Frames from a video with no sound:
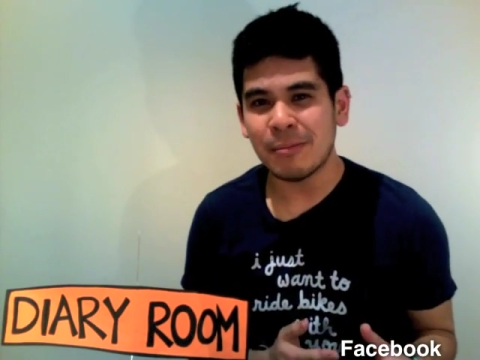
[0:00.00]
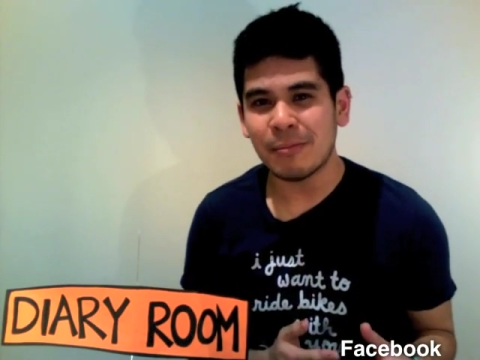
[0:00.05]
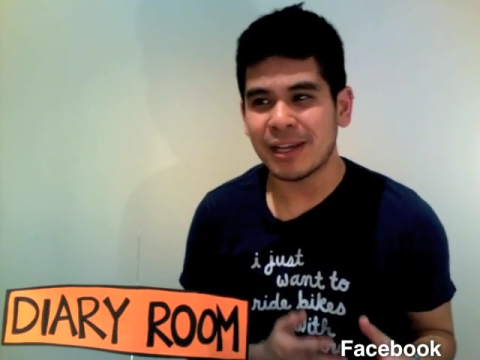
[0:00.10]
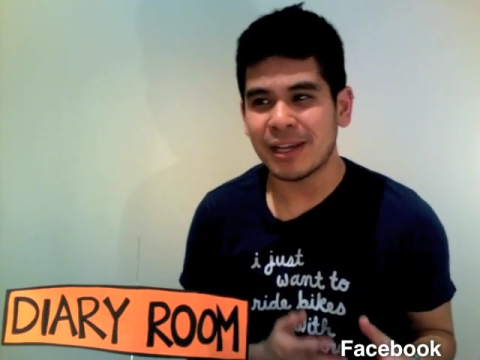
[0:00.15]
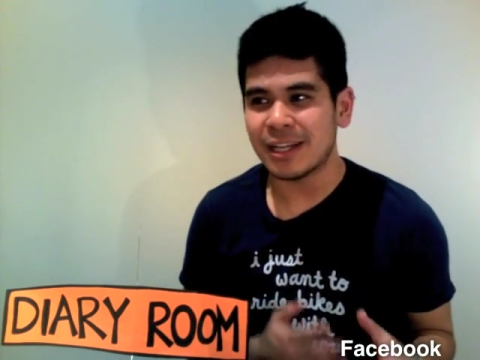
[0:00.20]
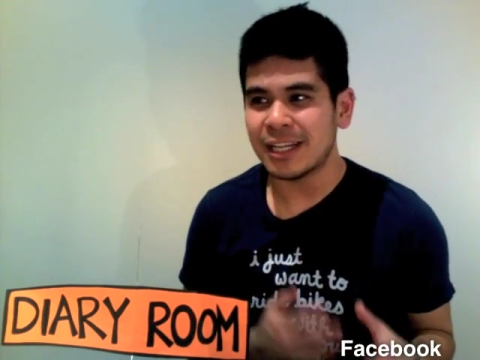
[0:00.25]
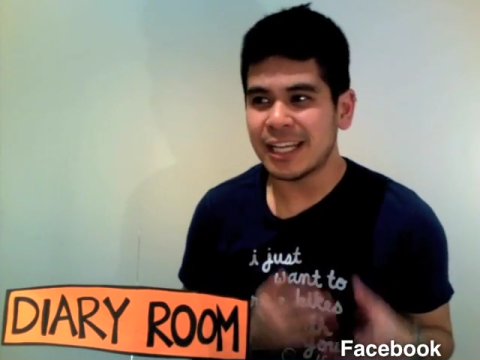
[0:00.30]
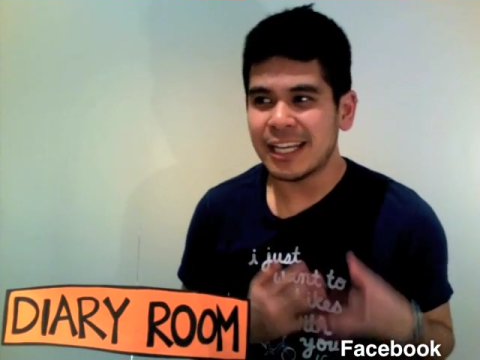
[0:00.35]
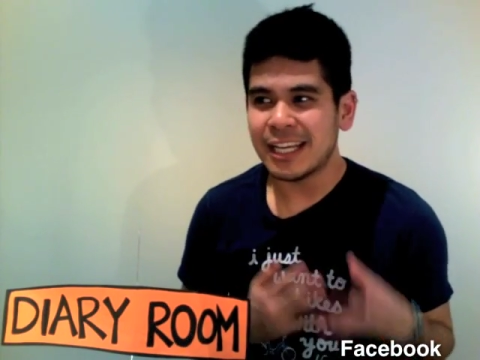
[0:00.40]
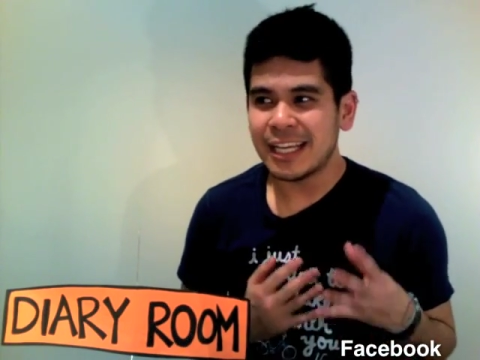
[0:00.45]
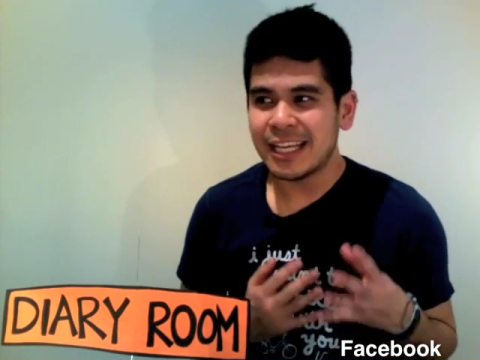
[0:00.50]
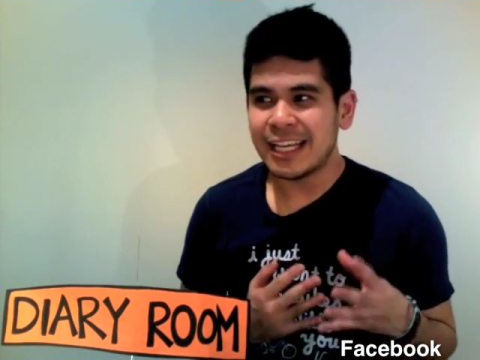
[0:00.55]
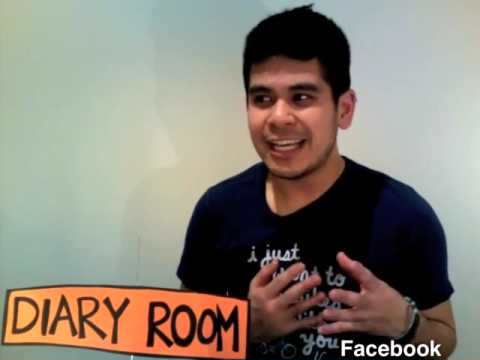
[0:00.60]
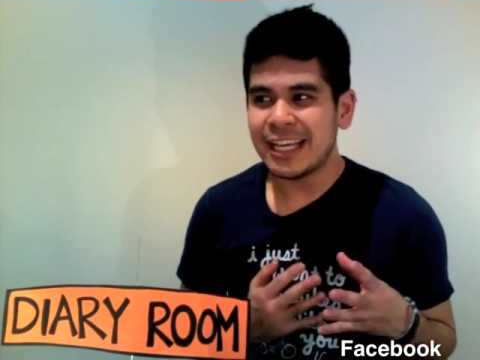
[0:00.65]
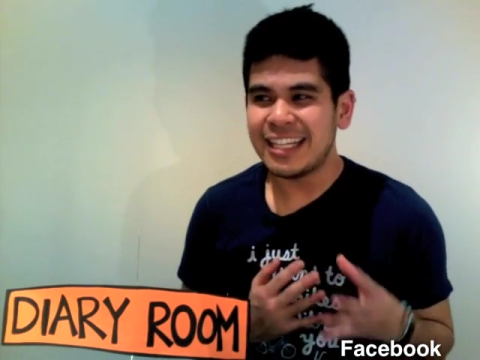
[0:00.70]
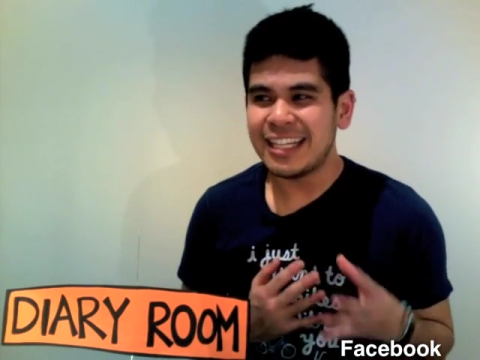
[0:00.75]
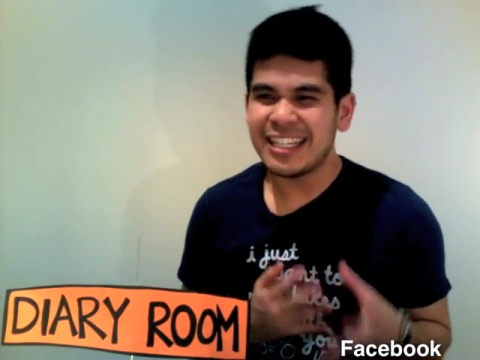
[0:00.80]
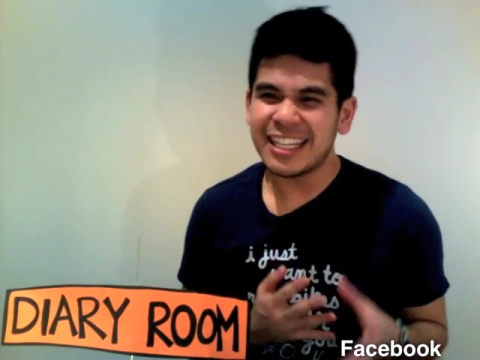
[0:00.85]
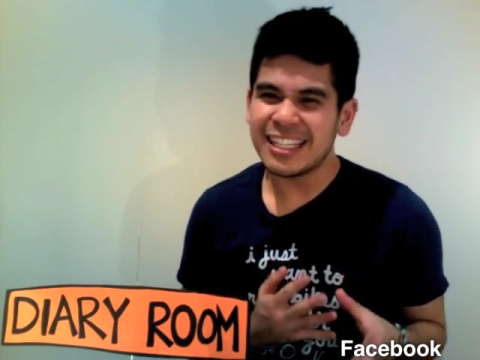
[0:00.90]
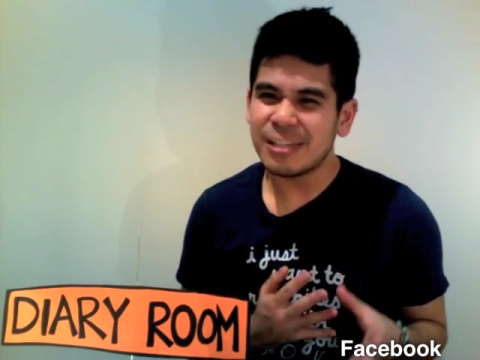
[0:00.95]
but
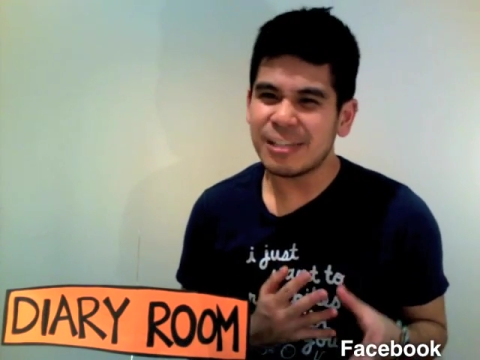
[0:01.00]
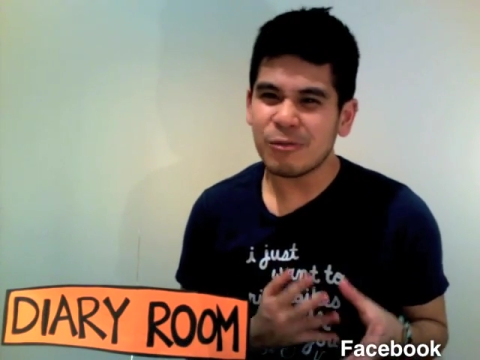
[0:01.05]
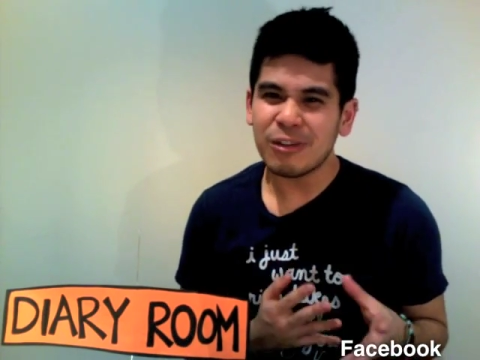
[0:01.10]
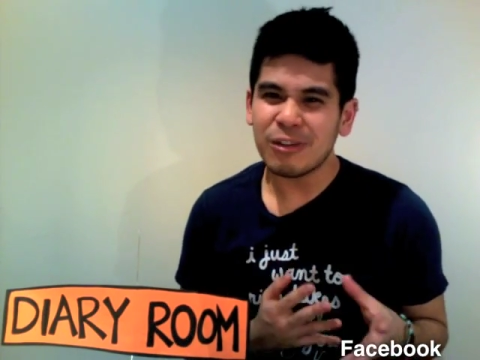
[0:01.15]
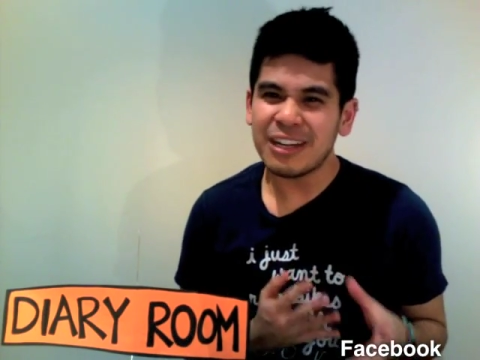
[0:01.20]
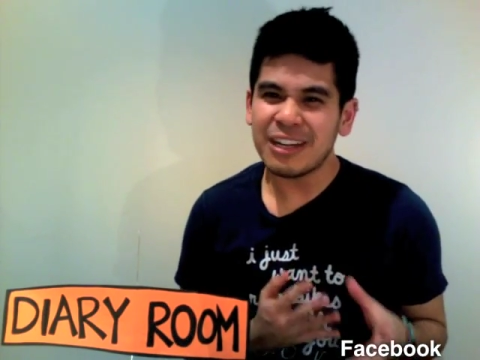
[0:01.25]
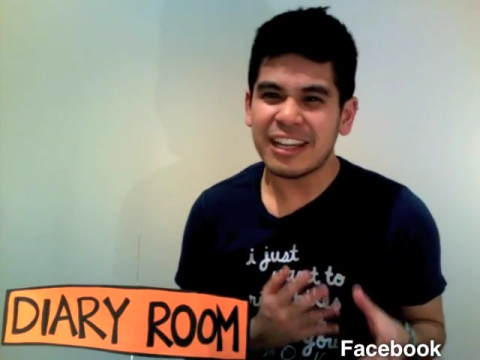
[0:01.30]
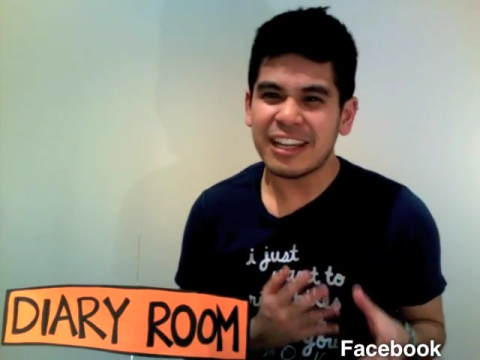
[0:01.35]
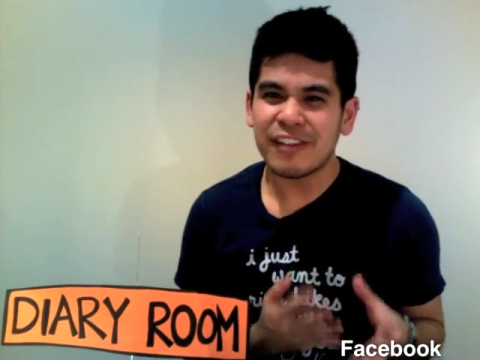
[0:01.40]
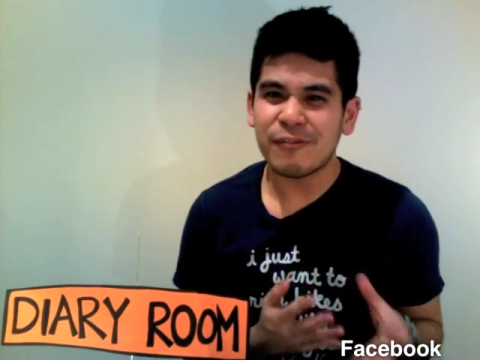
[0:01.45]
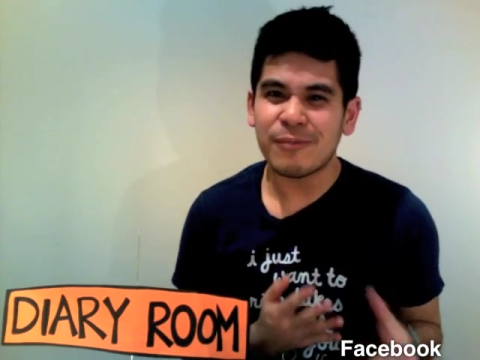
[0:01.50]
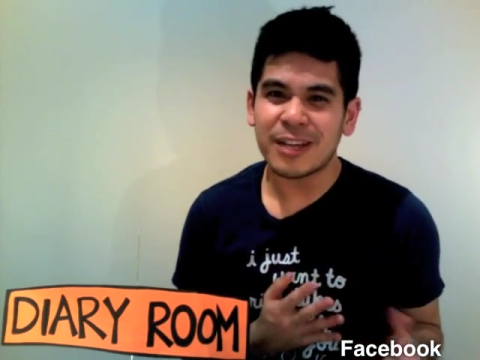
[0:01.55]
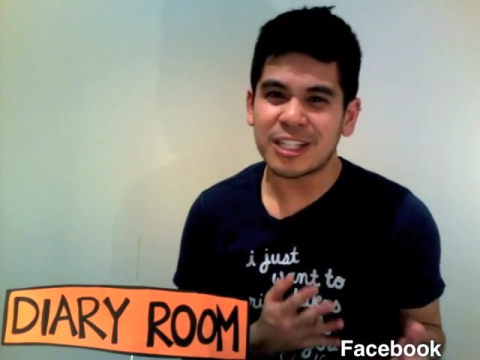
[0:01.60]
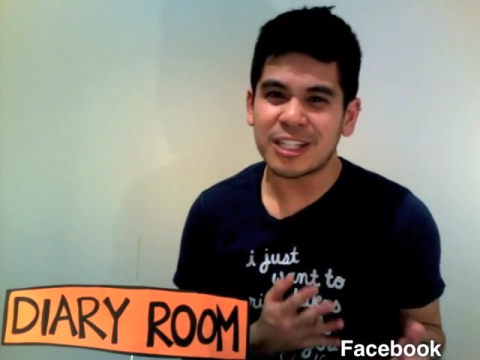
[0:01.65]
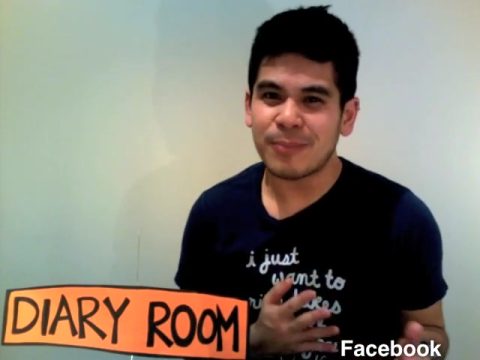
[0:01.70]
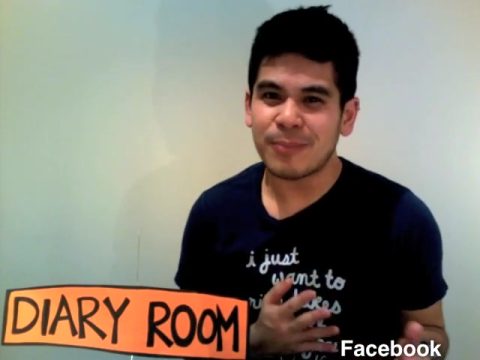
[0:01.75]
he doesn't really give much